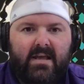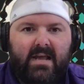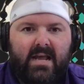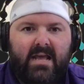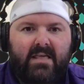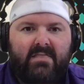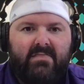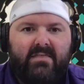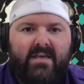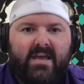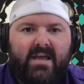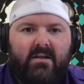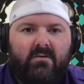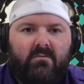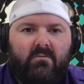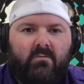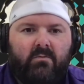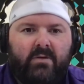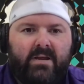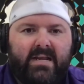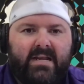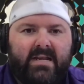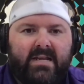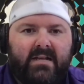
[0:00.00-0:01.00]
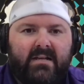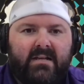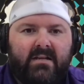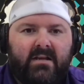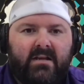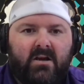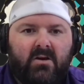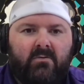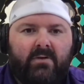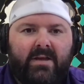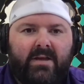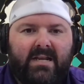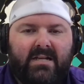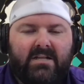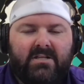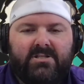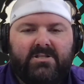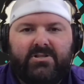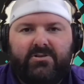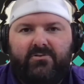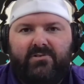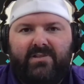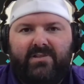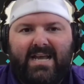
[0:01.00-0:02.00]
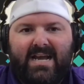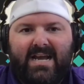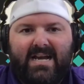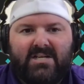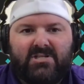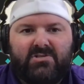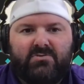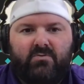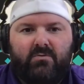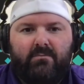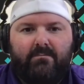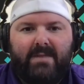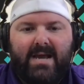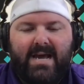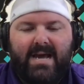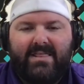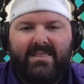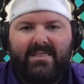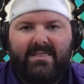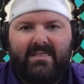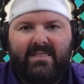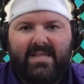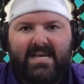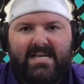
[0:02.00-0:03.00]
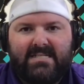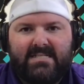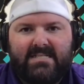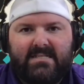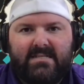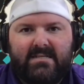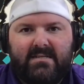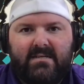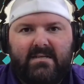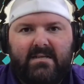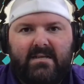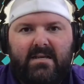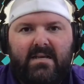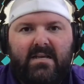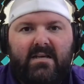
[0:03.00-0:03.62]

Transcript: And then we can go into the actual math lesson.